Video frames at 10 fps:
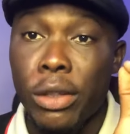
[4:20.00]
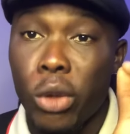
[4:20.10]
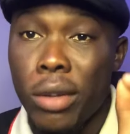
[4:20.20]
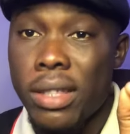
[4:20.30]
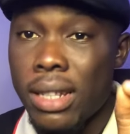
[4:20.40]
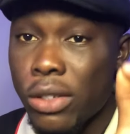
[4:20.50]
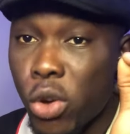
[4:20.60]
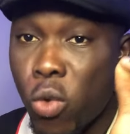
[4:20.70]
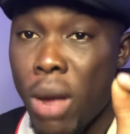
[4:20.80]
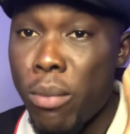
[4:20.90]
The third thing that
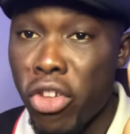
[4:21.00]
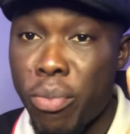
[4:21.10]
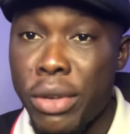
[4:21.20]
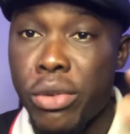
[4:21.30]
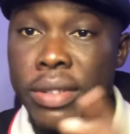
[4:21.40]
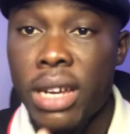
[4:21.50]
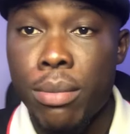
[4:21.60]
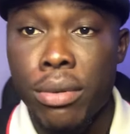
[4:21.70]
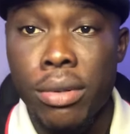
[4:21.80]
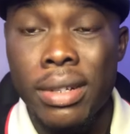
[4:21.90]
your woman must bring to the
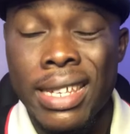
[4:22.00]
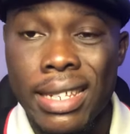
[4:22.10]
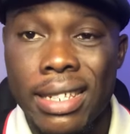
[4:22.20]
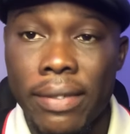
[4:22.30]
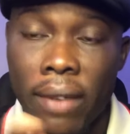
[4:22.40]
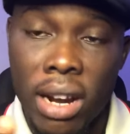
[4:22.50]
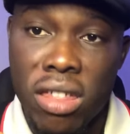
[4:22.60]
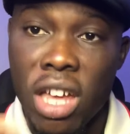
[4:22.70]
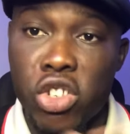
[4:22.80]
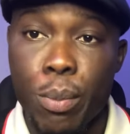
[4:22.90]
table is
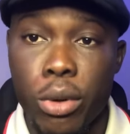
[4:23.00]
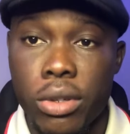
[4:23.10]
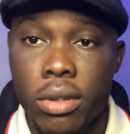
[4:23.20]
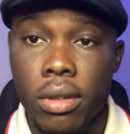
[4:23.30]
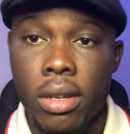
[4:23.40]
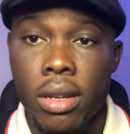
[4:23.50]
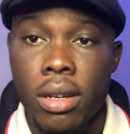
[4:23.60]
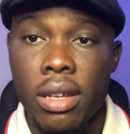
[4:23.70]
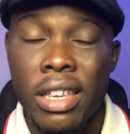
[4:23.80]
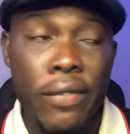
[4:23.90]
financial support.
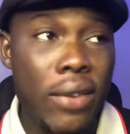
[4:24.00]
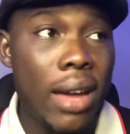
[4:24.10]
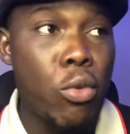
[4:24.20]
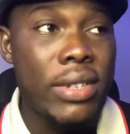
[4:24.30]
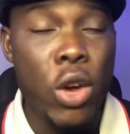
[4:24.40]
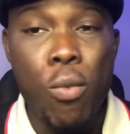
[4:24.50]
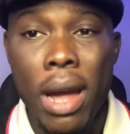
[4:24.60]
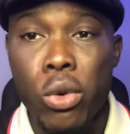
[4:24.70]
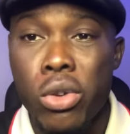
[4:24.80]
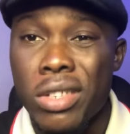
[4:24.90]
If you are with a
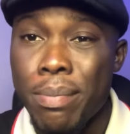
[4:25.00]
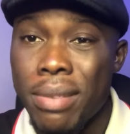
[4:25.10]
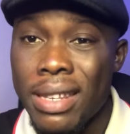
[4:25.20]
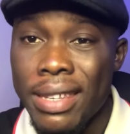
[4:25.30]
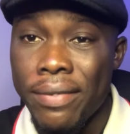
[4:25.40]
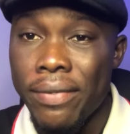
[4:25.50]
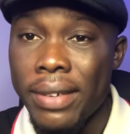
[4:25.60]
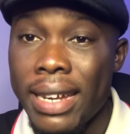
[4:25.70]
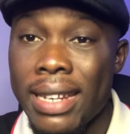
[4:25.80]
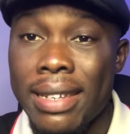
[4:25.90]
woman who doesn't believe
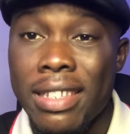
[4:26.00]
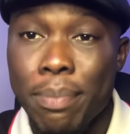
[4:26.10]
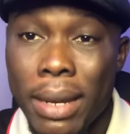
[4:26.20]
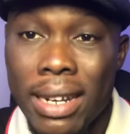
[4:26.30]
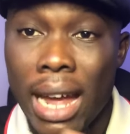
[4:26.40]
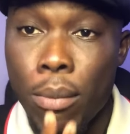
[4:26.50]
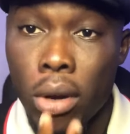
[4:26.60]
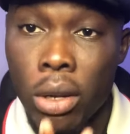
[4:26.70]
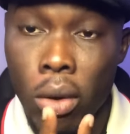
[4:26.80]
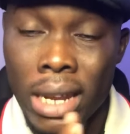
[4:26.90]
in spending her
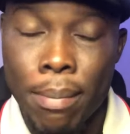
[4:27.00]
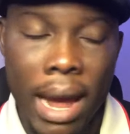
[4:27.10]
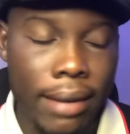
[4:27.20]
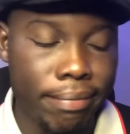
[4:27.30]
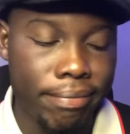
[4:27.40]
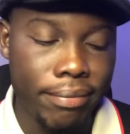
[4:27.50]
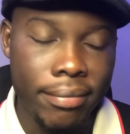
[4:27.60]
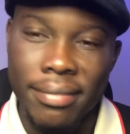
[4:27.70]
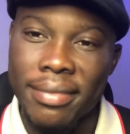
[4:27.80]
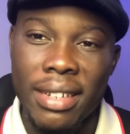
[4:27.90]
money on a man,
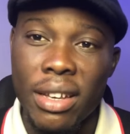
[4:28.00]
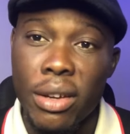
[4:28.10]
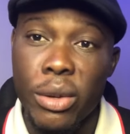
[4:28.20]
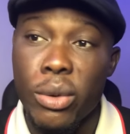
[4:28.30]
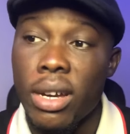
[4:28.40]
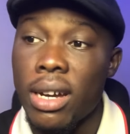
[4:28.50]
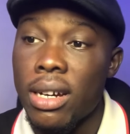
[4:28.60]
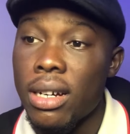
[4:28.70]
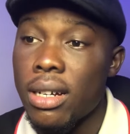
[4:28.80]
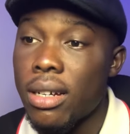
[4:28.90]
you
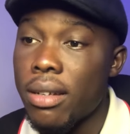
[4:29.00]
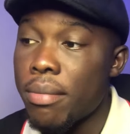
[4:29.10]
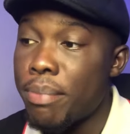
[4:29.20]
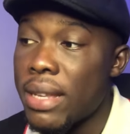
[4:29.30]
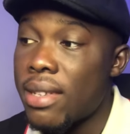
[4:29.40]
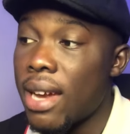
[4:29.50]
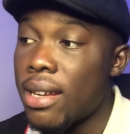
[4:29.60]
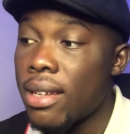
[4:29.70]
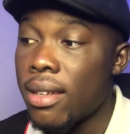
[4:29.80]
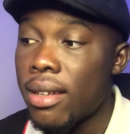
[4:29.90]
are
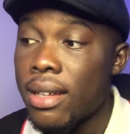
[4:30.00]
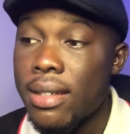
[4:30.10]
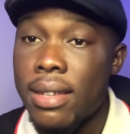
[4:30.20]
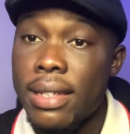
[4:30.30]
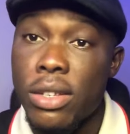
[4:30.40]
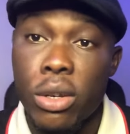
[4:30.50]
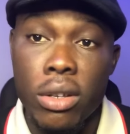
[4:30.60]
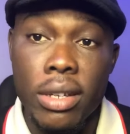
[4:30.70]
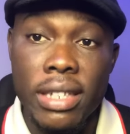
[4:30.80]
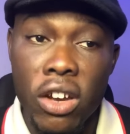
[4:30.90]
basically setting
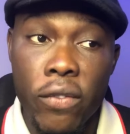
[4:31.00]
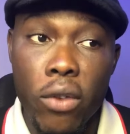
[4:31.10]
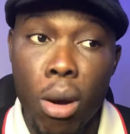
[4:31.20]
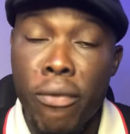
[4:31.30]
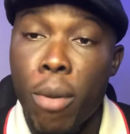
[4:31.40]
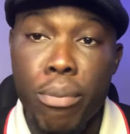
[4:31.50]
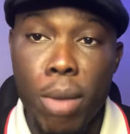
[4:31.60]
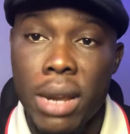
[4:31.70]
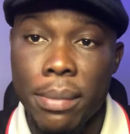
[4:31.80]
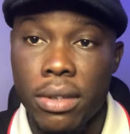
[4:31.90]
yourself up for
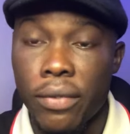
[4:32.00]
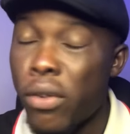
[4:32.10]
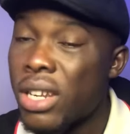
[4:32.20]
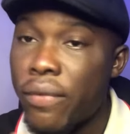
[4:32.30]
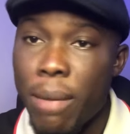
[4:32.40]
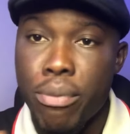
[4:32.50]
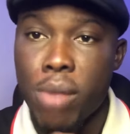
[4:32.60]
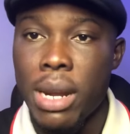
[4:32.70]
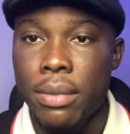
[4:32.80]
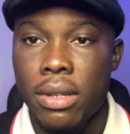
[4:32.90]
problems, for different
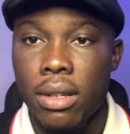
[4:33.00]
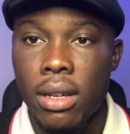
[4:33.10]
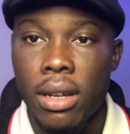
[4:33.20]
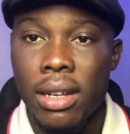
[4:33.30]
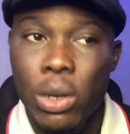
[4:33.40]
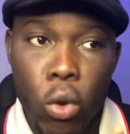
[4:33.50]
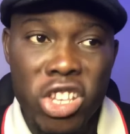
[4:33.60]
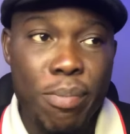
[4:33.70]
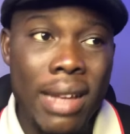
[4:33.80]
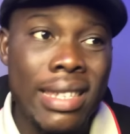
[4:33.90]
problems. The
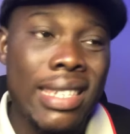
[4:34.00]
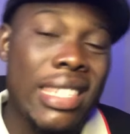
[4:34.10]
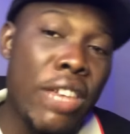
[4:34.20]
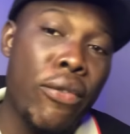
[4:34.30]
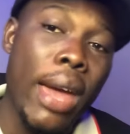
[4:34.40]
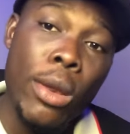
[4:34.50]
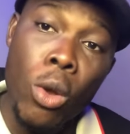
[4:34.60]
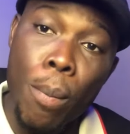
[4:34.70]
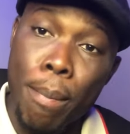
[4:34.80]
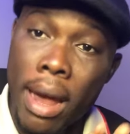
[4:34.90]
worst part is if you
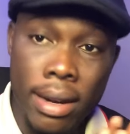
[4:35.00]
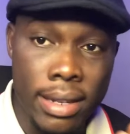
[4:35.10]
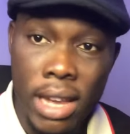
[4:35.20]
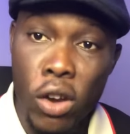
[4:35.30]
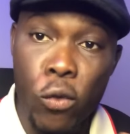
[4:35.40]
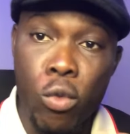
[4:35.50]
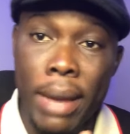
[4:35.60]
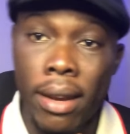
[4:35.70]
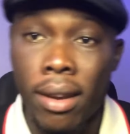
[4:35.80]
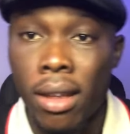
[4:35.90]
end up marrying this kind of
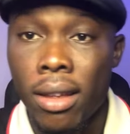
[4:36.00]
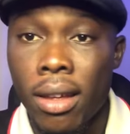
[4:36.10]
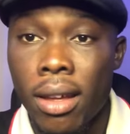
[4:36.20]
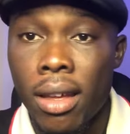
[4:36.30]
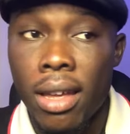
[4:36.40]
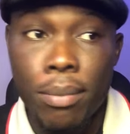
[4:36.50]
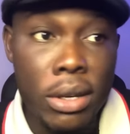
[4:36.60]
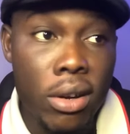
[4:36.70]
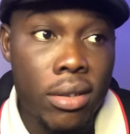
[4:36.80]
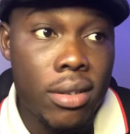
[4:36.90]
woman,
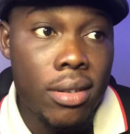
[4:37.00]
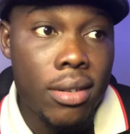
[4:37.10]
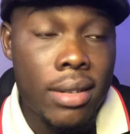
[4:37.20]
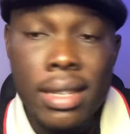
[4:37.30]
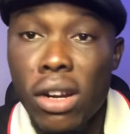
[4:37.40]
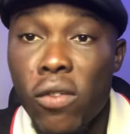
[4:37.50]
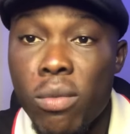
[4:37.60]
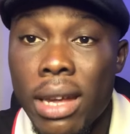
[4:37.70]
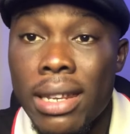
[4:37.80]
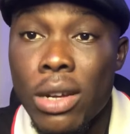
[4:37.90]
because this kind of
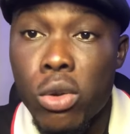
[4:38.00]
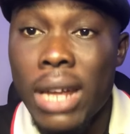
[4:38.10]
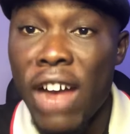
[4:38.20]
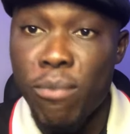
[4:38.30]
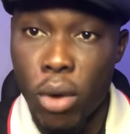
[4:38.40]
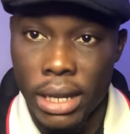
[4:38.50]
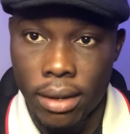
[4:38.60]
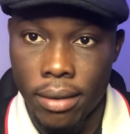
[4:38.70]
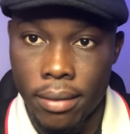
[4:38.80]
woman, they could have money,